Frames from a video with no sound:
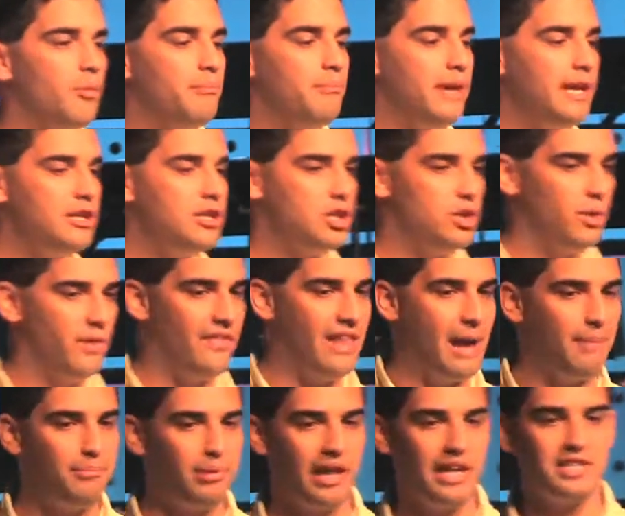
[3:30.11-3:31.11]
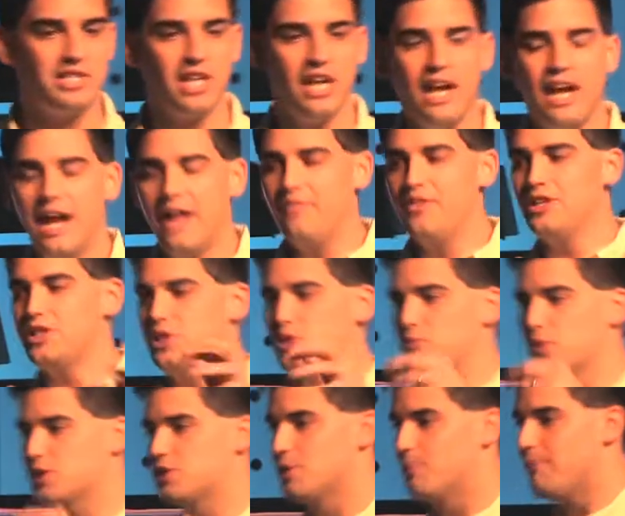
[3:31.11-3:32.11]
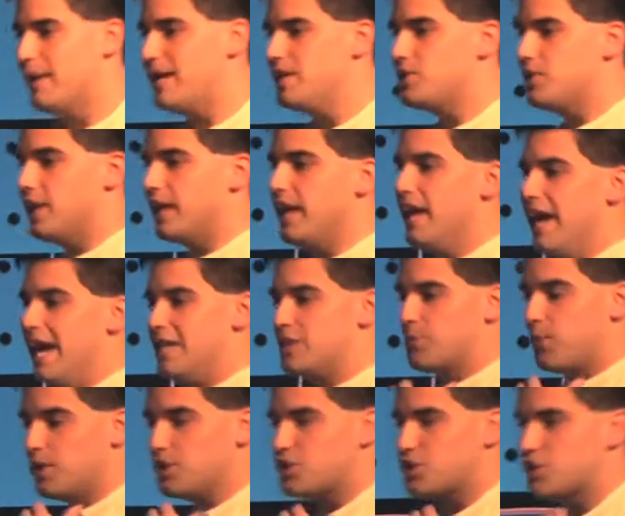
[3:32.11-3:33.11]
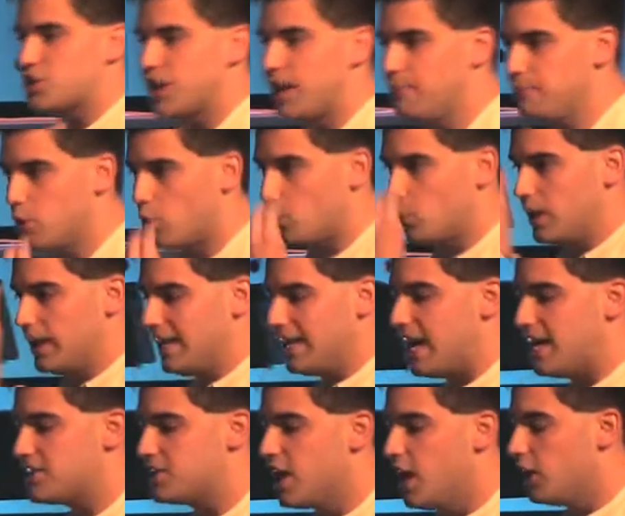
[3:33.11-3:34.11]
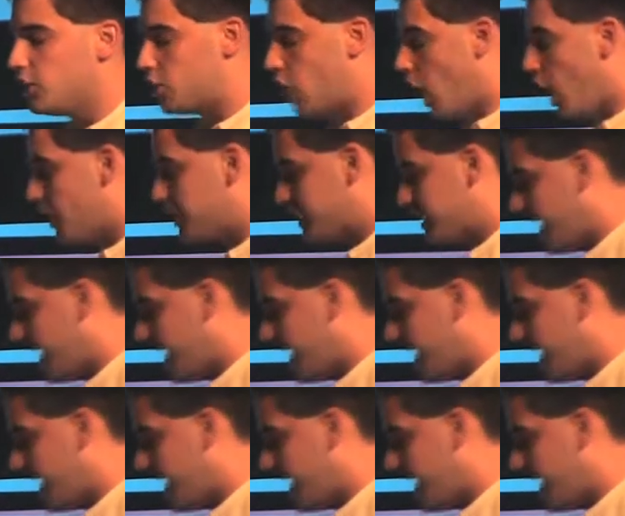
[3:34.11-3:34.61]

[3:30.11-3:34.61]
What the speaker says: meet you in that place. And this is what's amazing, is once Samuel realized, God